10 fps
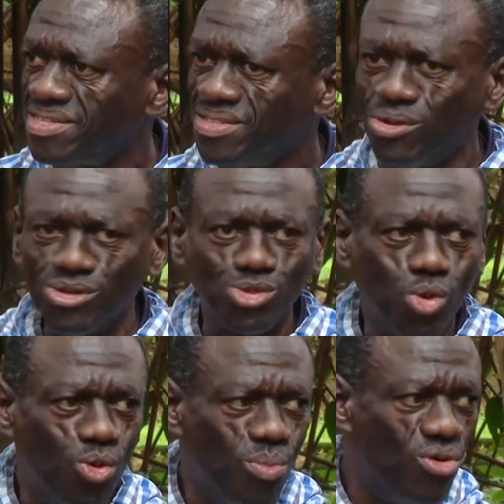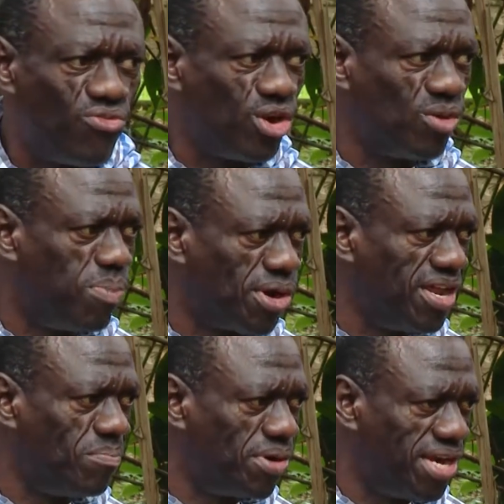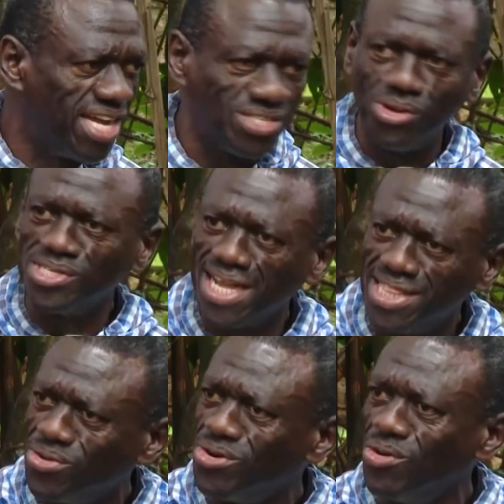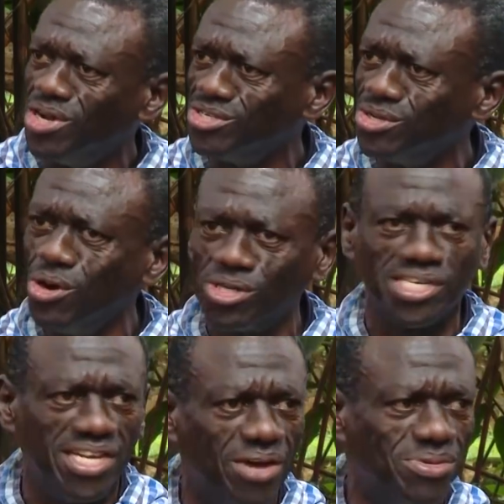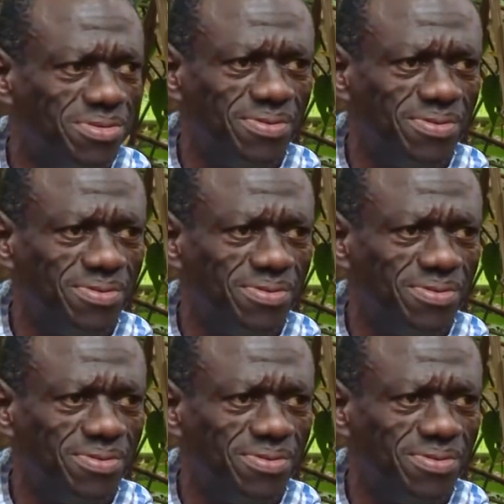those who move on borders, those are the only ones locked down.